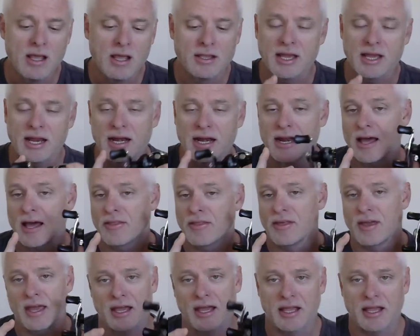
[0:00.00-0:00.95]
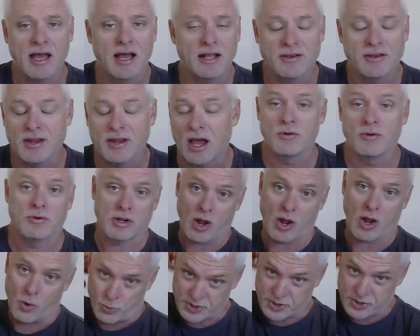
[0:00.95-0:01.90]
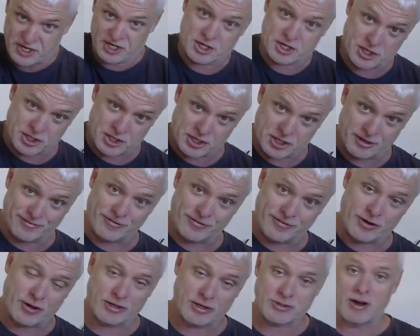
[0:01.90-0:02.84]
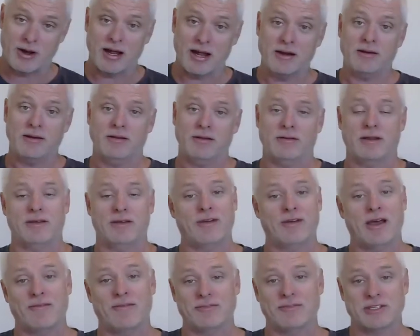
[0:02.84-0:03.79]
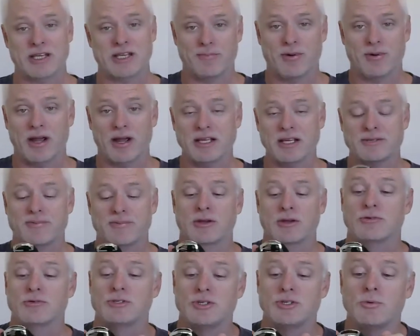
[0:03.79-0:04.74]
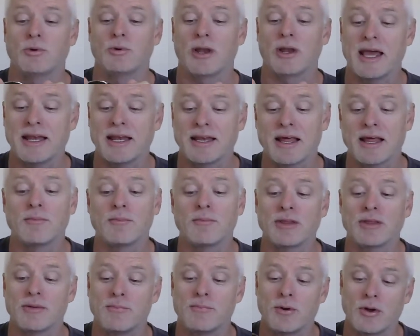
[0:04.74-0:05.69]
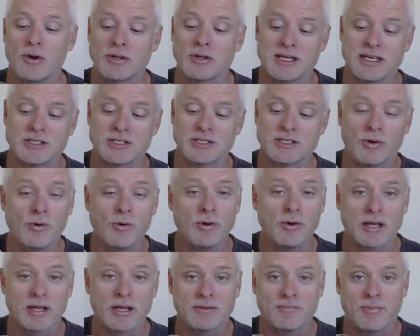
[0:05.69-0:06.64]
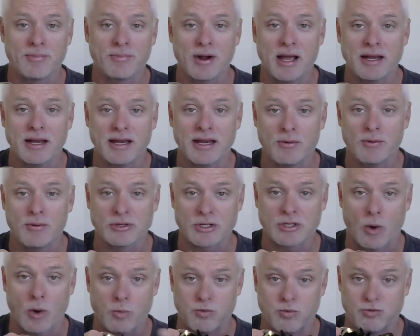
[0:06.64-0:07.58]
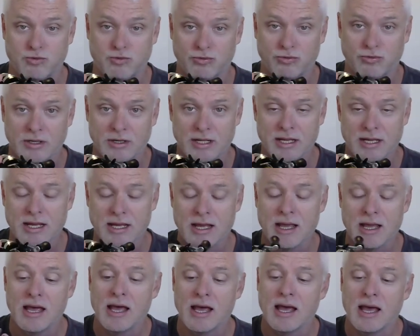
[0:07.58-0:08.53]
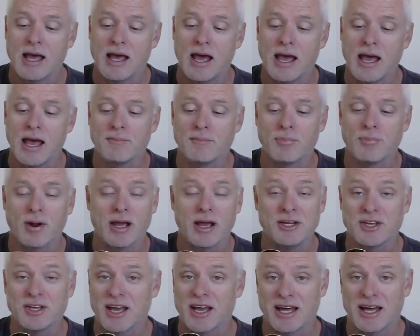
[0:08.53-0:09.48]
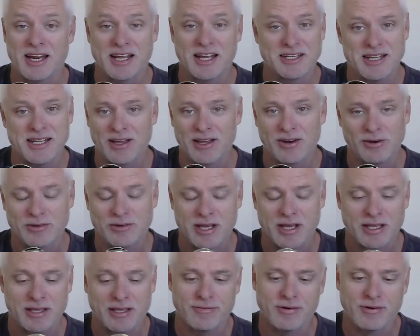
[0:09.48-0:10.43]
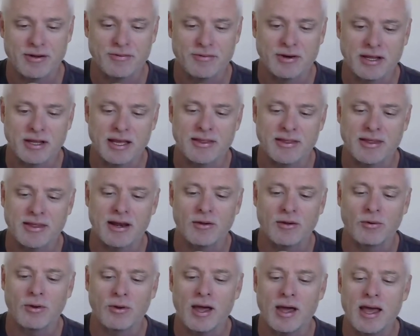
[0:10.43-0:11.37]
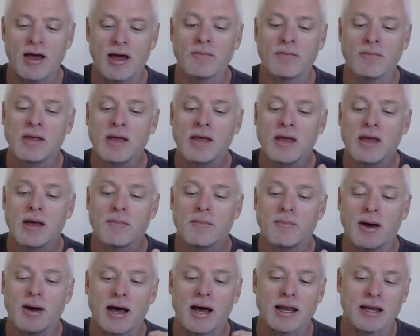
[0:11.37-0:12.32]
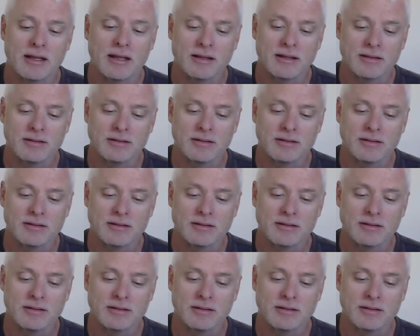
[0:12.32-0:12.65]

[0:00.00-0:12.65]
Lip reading: You get it out there, don't go whoosh your first one if you haven't set your brakes, because you will end up with a bird's nest. All your braid in here will just go whoosh, and braid you can't untangle. It'll take you forever to get that all out. But